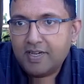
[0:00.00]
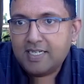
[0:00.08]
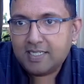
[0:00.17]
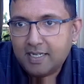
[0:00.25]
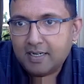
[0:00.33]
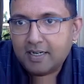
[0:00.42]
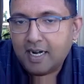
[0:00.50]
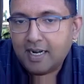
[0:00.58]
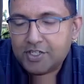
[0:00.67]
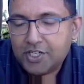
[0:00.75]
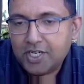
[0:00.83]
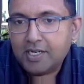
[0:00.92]
internet
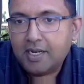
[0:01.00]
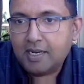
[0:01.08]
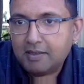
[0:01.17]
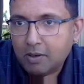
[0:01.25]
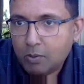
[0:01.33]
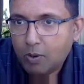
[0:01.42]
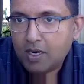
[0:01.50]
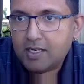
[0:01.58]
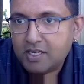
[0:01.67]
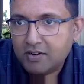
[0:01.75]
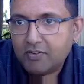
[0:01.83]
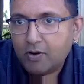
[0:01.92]
connection and the
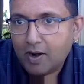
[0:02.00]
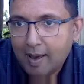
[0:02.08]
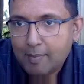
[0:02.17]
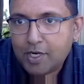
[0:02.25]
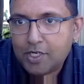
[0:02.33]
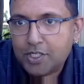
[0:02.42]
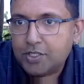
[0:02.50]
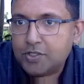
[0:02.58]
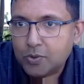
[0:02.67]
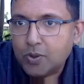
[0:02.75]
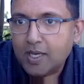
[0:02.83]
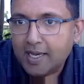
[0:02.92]
quality of collaboration
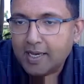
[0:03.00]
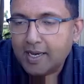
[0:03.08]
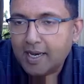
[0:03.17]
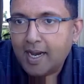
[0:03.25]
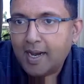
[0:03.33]
tooling,